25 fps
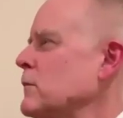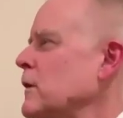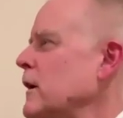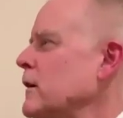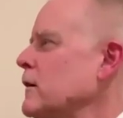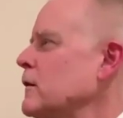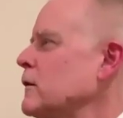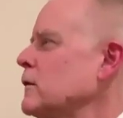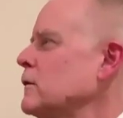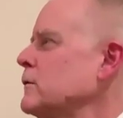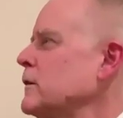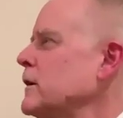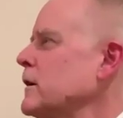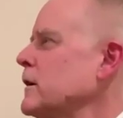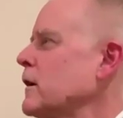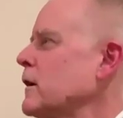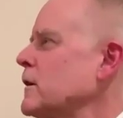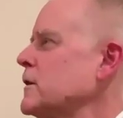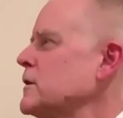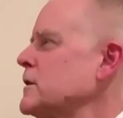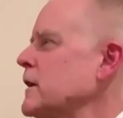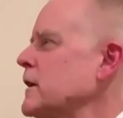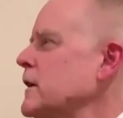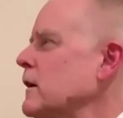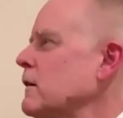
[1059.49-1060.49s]
including
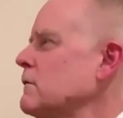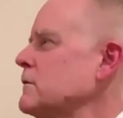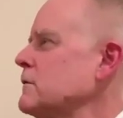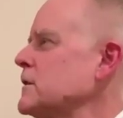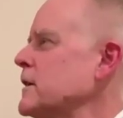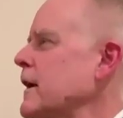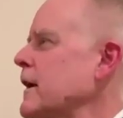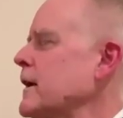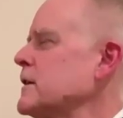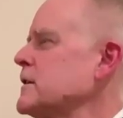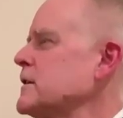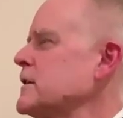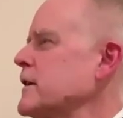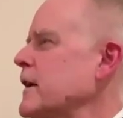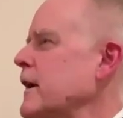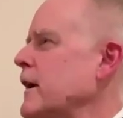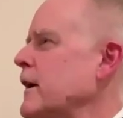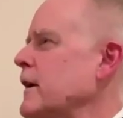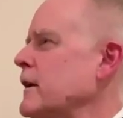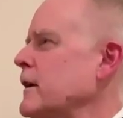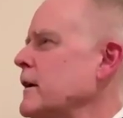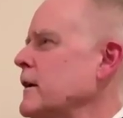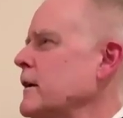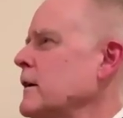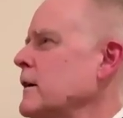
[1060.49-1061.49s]
ourselves, has
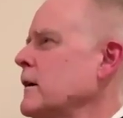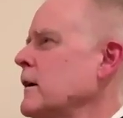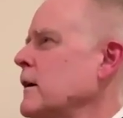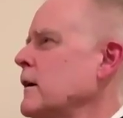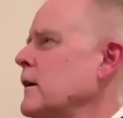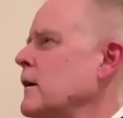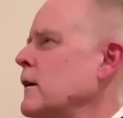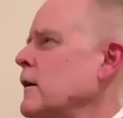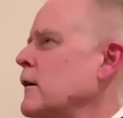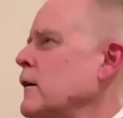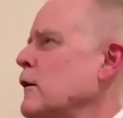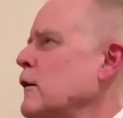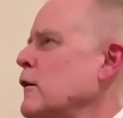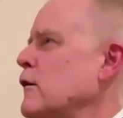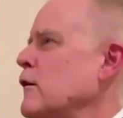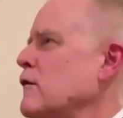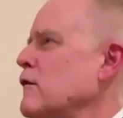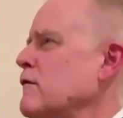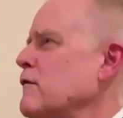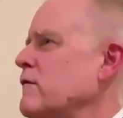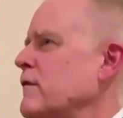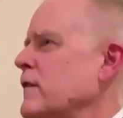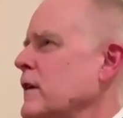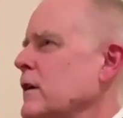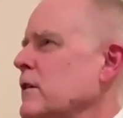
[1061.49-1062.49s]
any
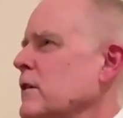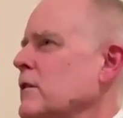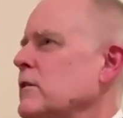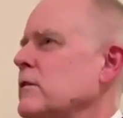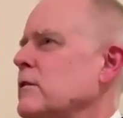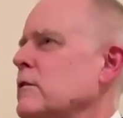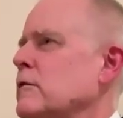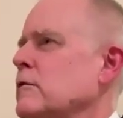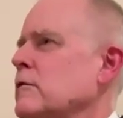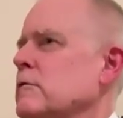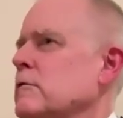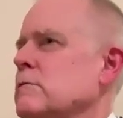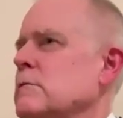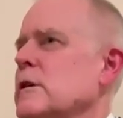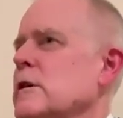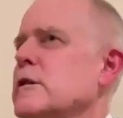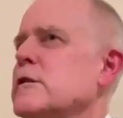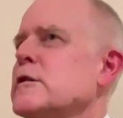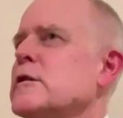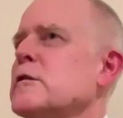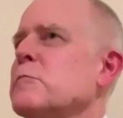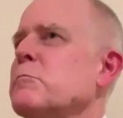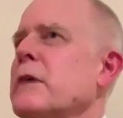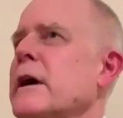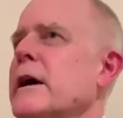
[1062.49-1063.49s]
fixed,
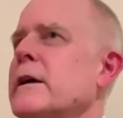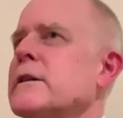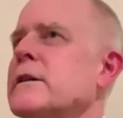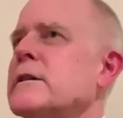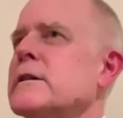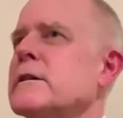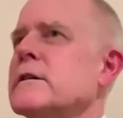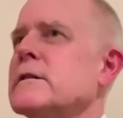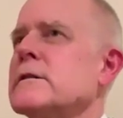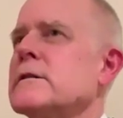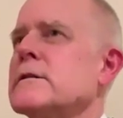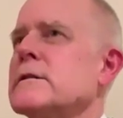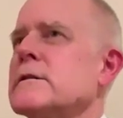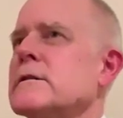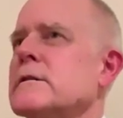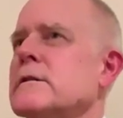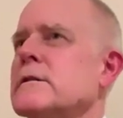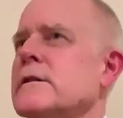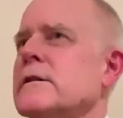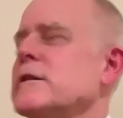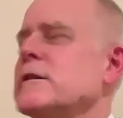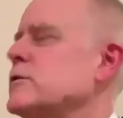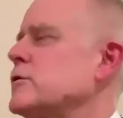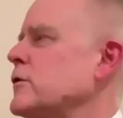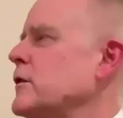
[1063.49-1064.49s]
independent,
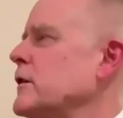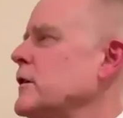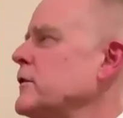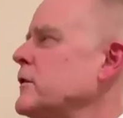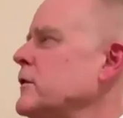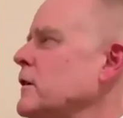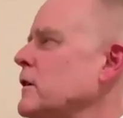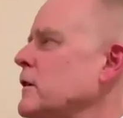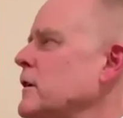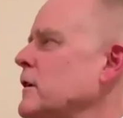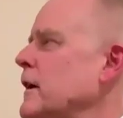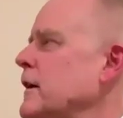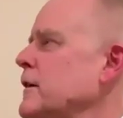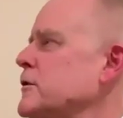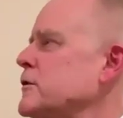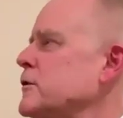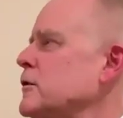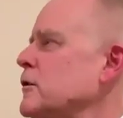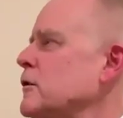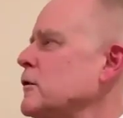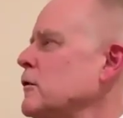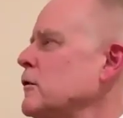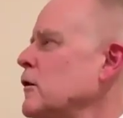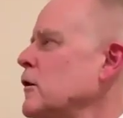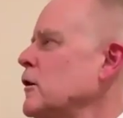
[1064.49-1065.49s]
intrinsic
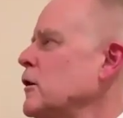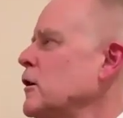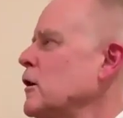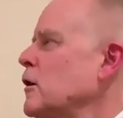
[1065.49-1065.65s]
nature,